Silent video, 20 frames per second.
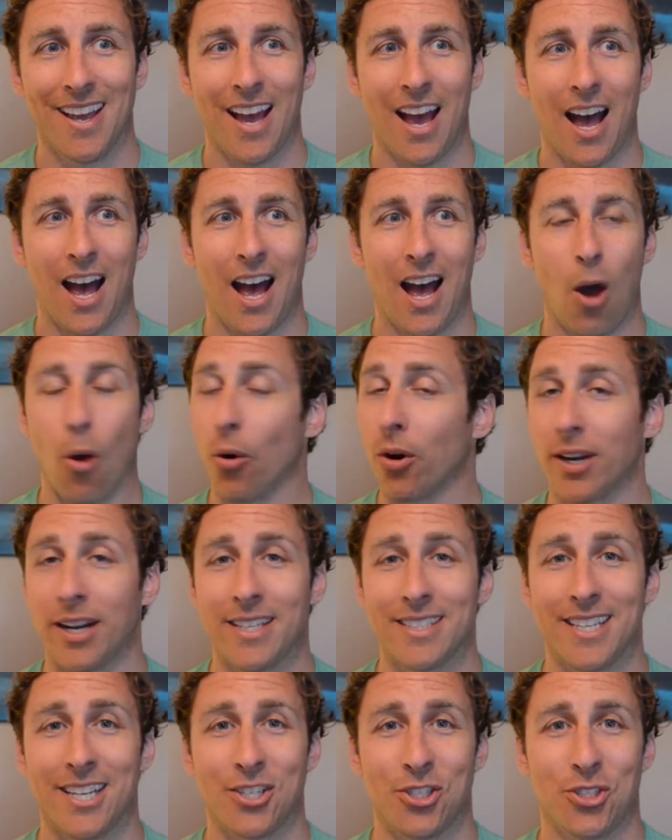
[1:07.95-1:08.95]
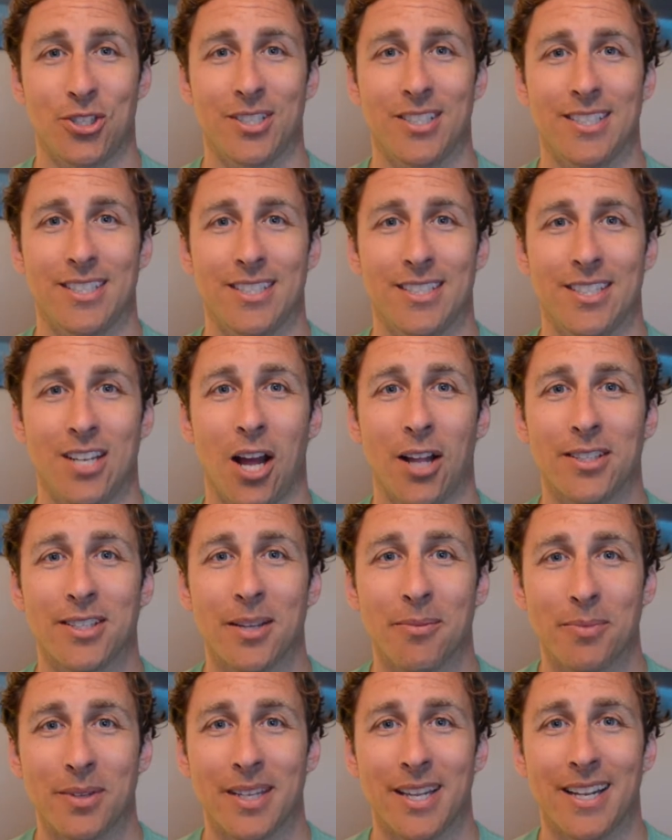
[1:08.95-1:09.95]
Organization is not
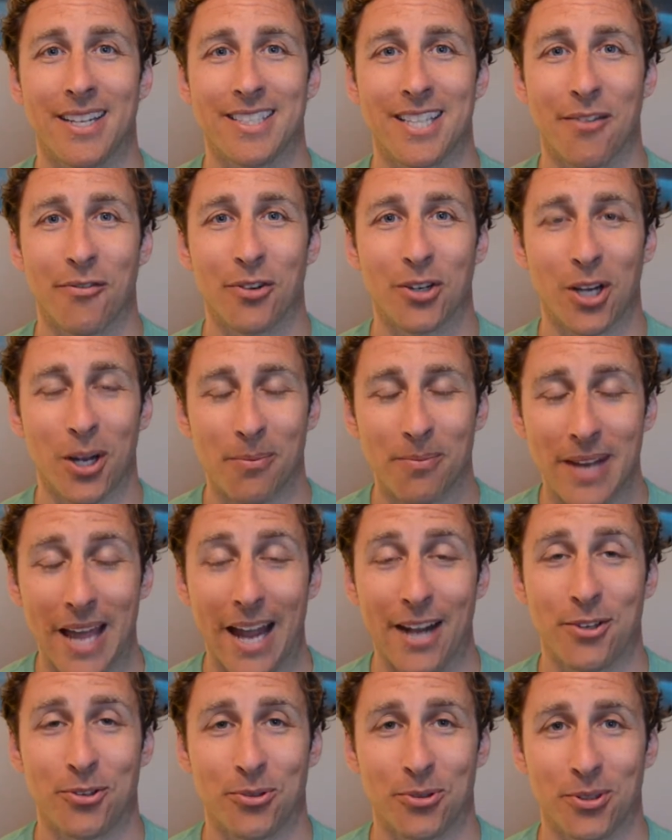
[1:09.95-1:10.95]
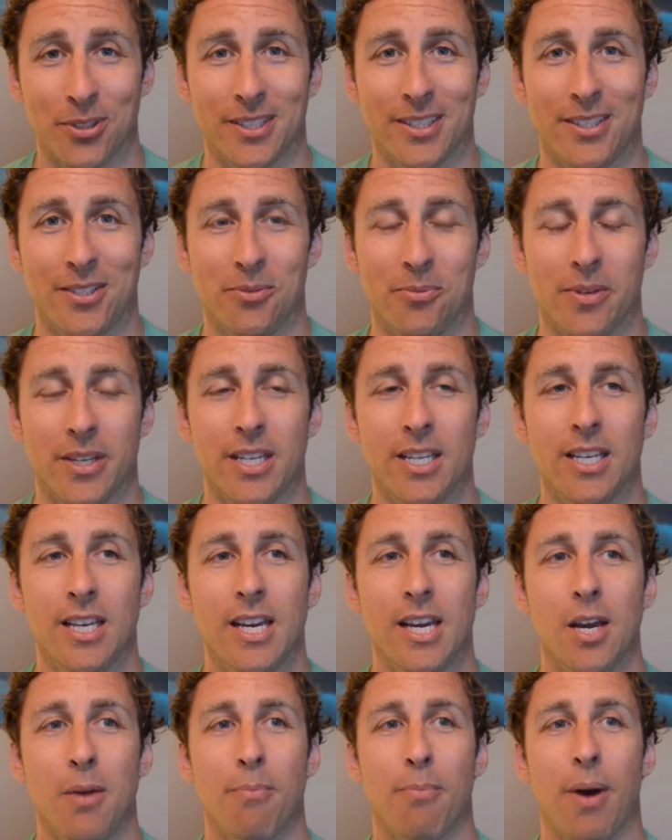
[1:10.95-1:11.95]
something that has ever come naturally to me,
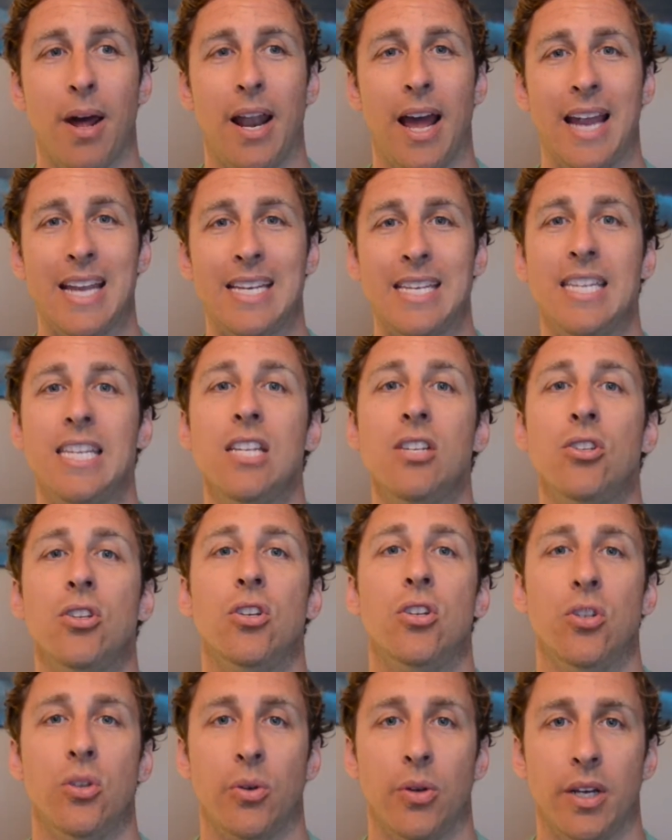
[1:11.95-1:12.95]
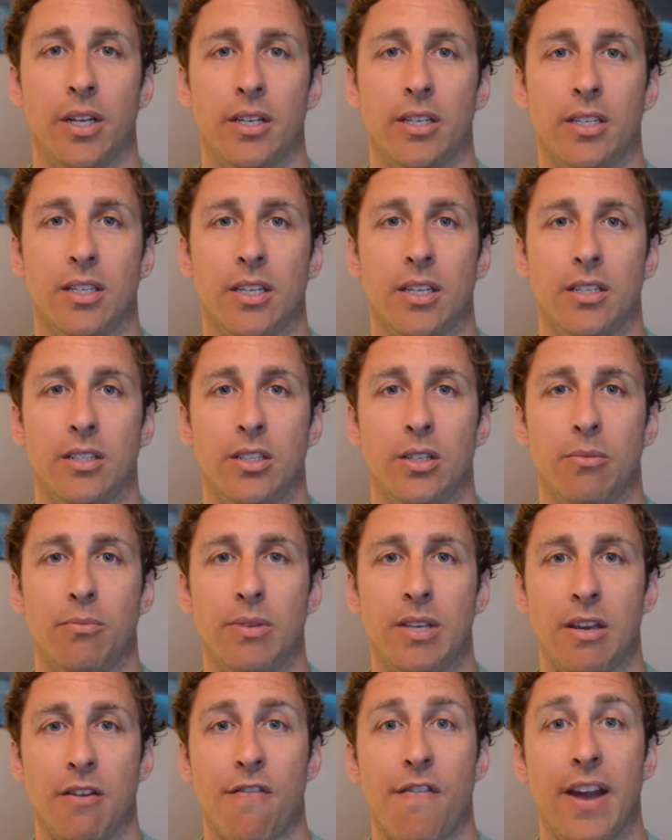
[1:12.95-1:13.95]
but I need to do it to
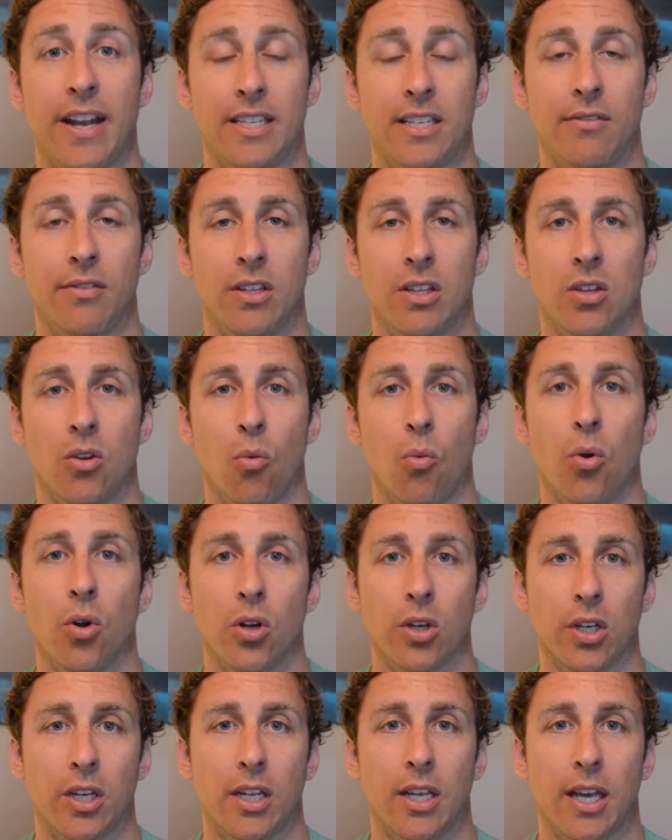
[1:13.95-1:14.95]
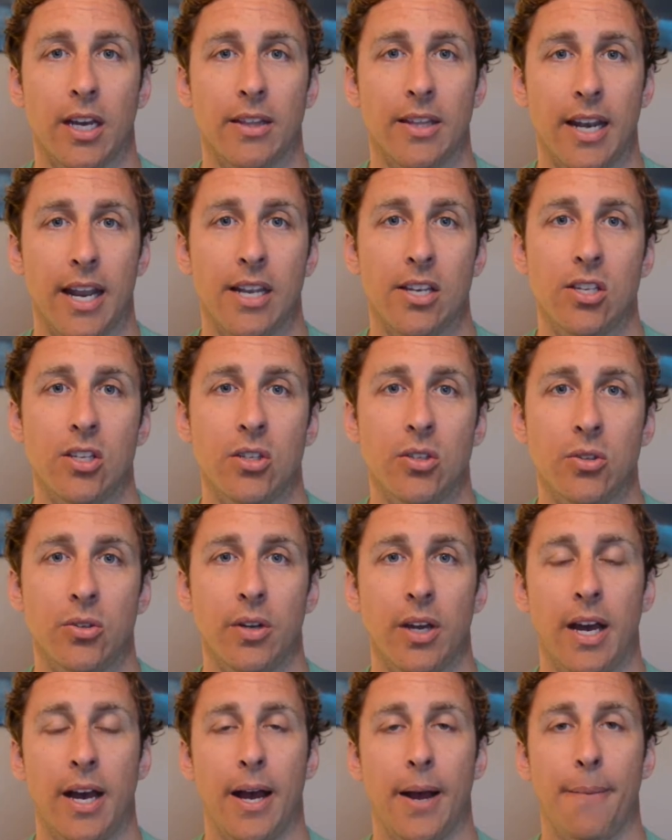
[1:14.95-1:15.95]
be effective in the work that I
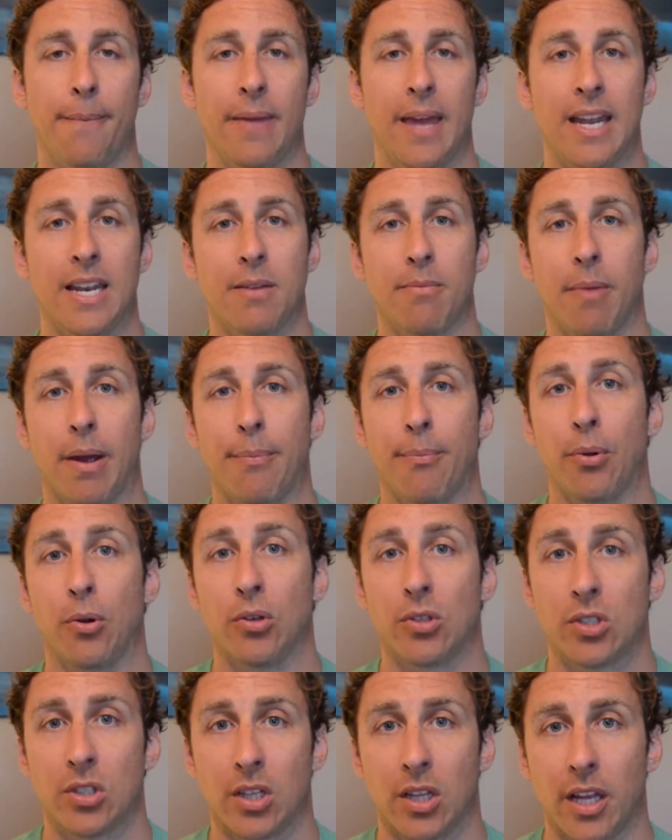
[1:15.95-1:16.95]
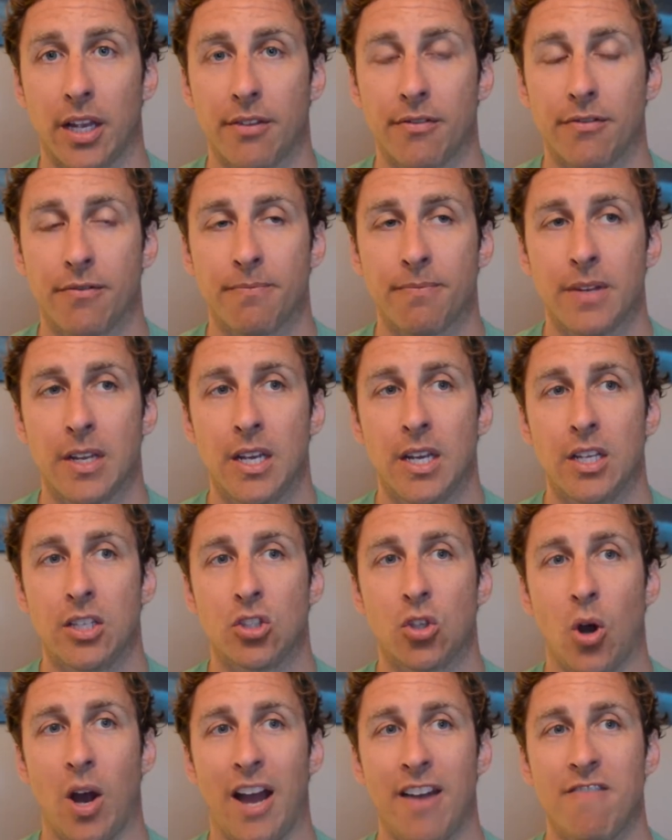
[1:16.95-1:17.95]
do and in my personal life.
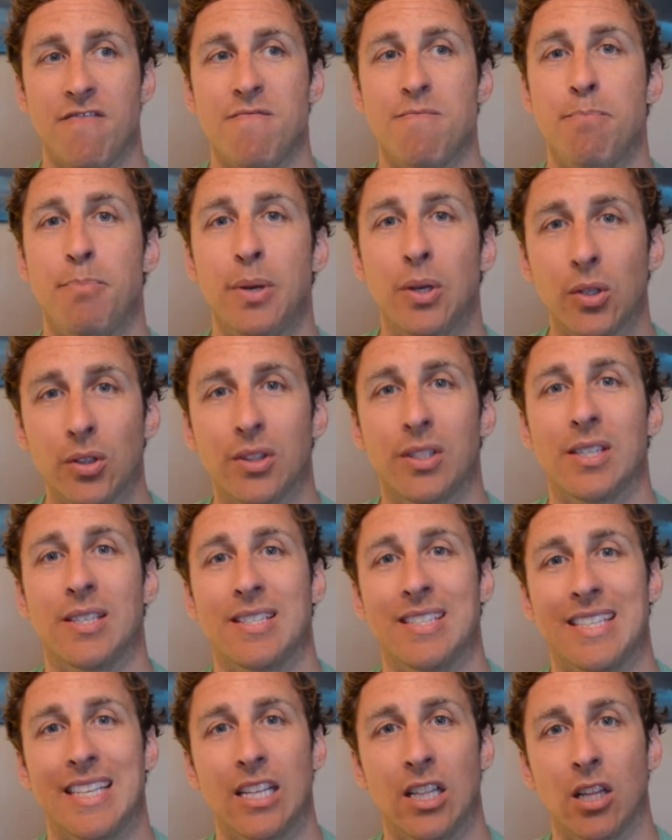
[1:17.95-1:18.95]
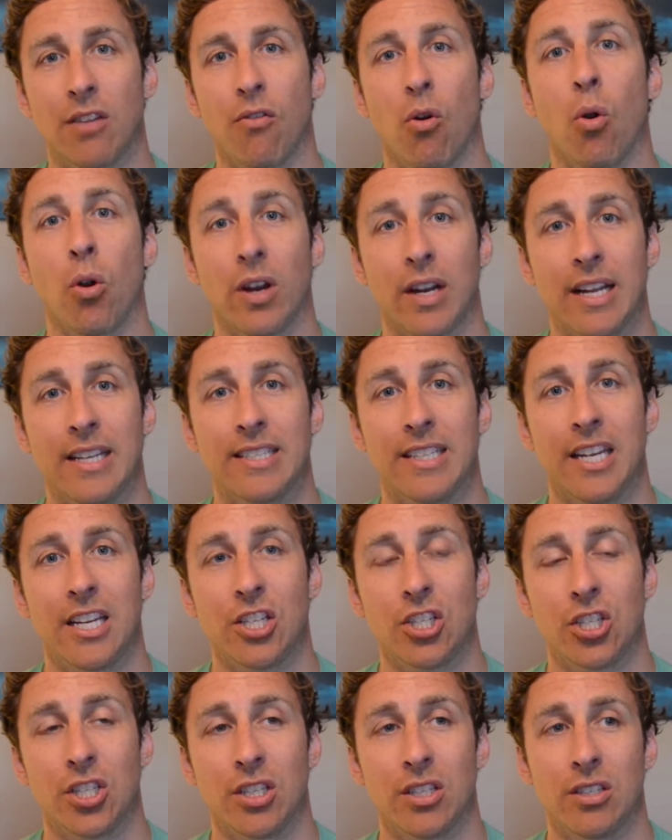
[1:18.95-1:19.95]
So I've built the skill of
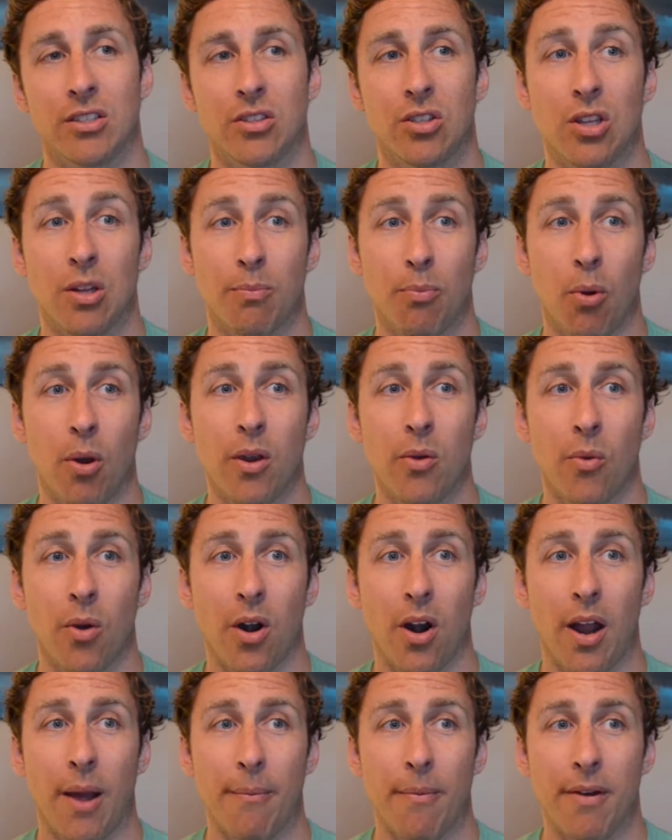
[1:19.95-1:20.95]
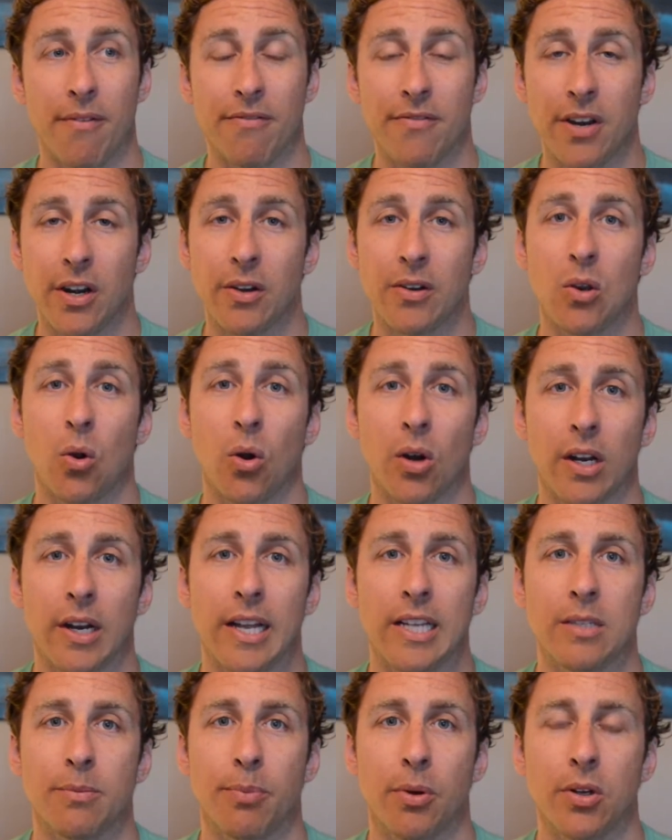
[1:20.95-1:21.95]
organization to the point where I'm a very
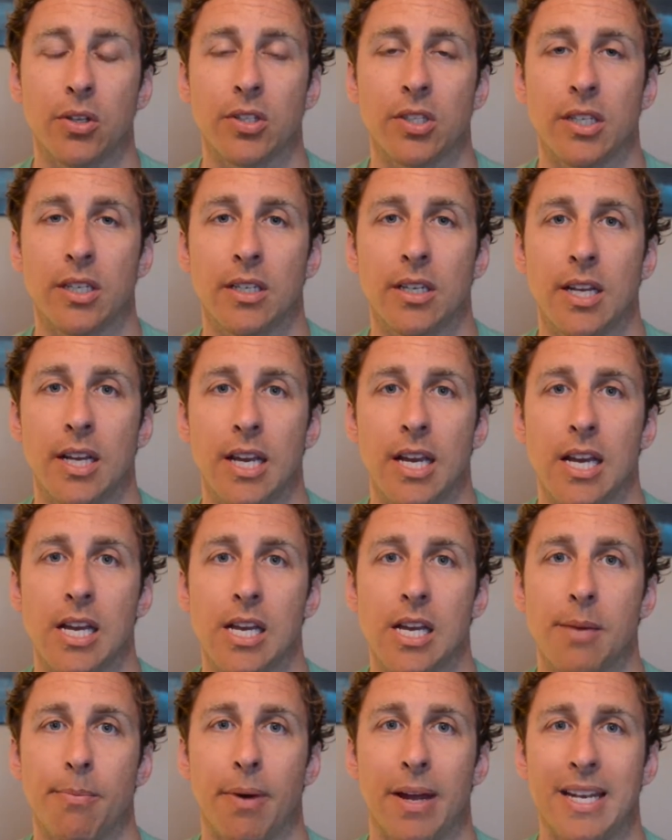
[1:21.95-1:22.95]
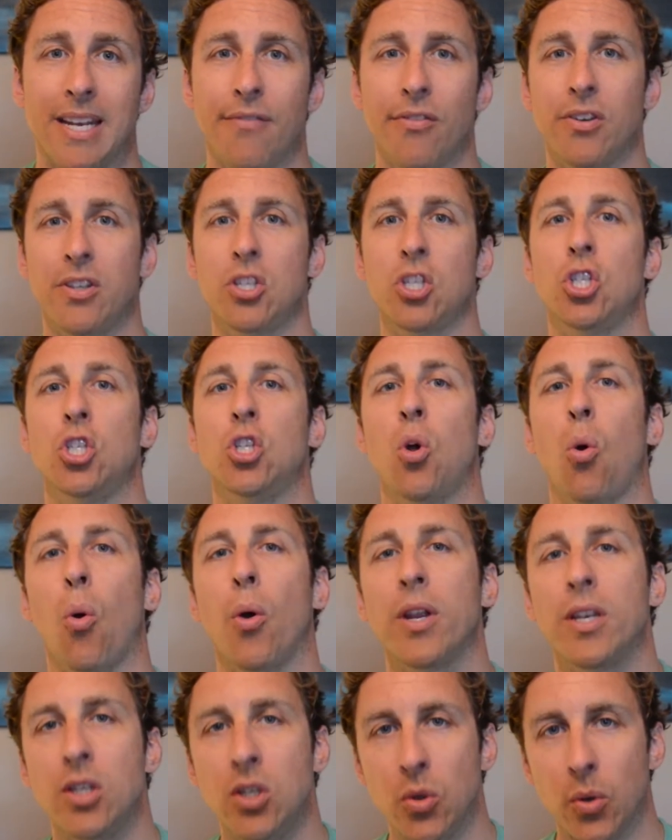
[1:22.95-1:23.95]
organized person, but I never
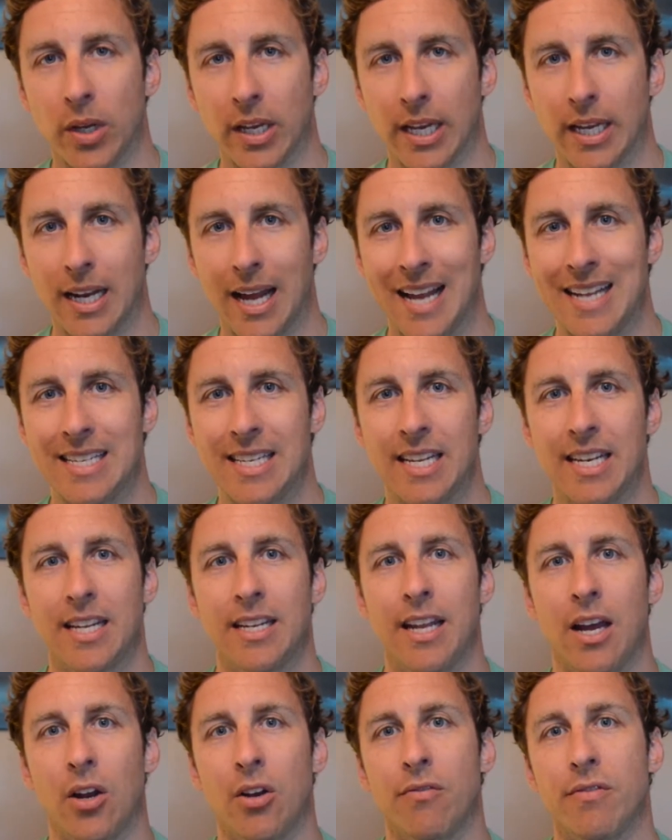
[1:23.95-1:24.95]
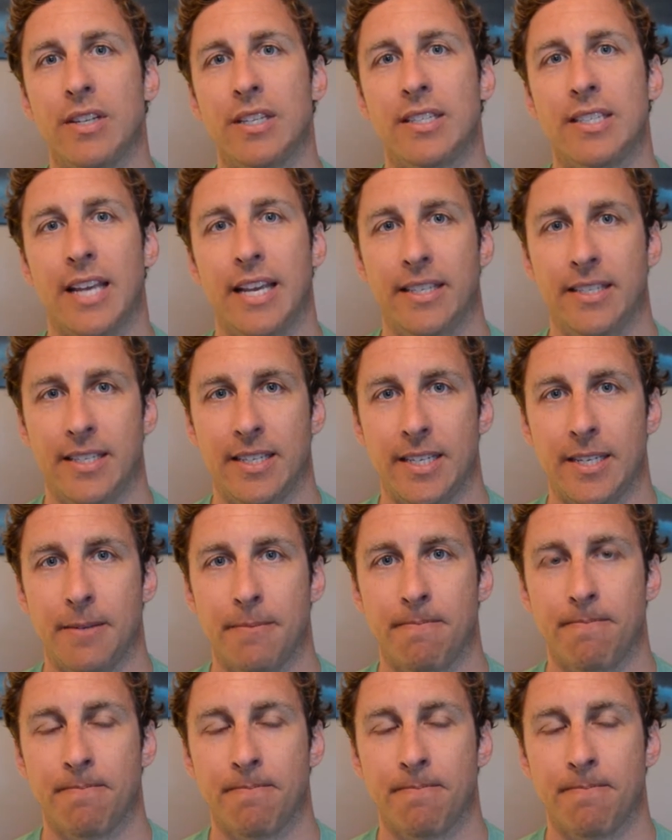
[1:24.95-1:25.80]
enjoyed doing it. I did it out of necessity.